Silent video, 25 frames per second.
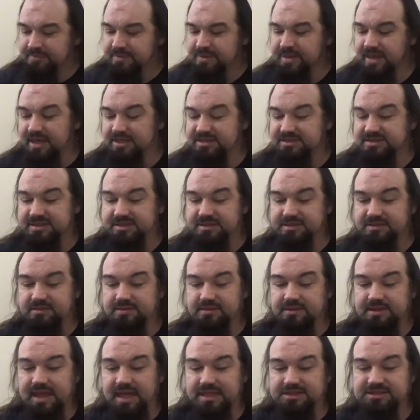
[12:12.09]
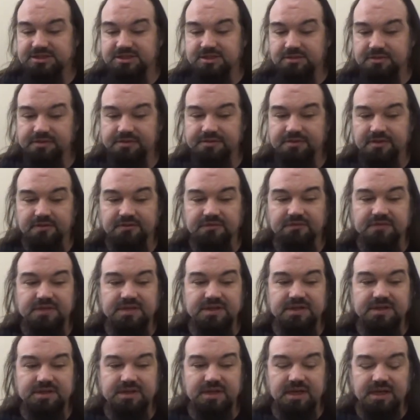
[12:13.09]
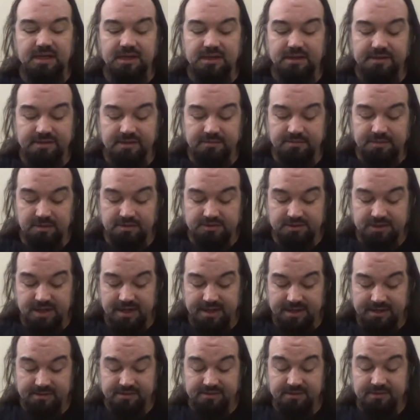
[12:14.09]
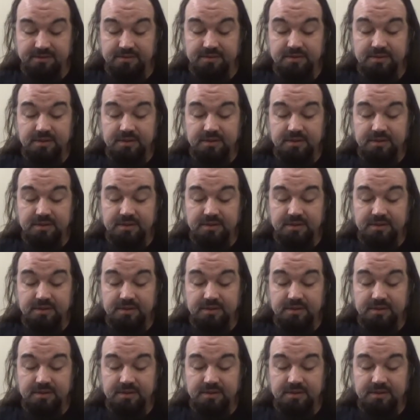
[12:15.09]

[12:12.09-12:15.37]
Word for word: catch the notice of the symbiote dragons.